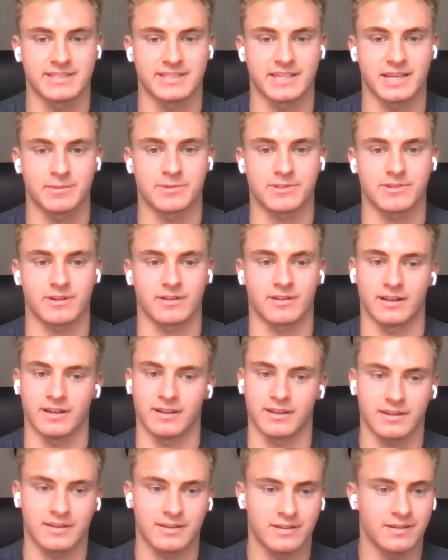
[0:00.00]
any tips on
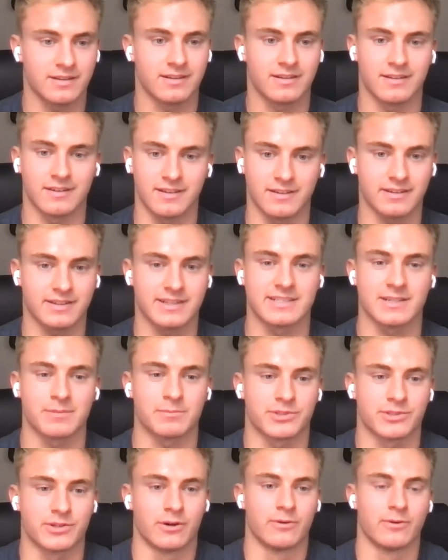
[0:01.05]
like, because I'm
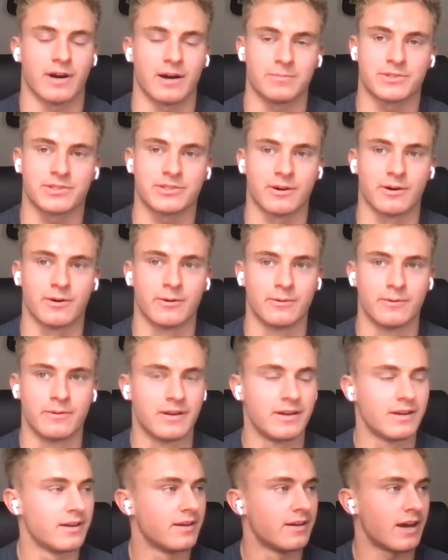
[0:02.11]
so I'm so
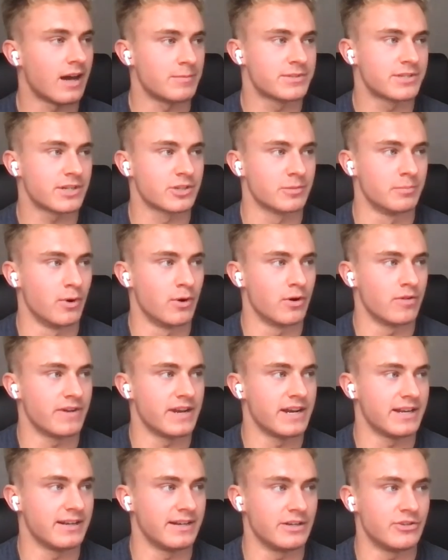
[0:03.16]
I'm such a
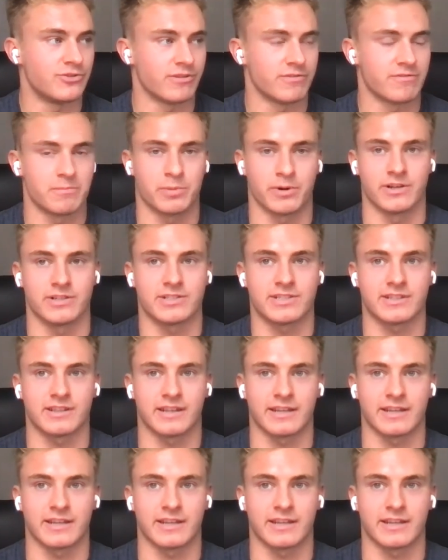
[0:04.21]
motivated and driven person.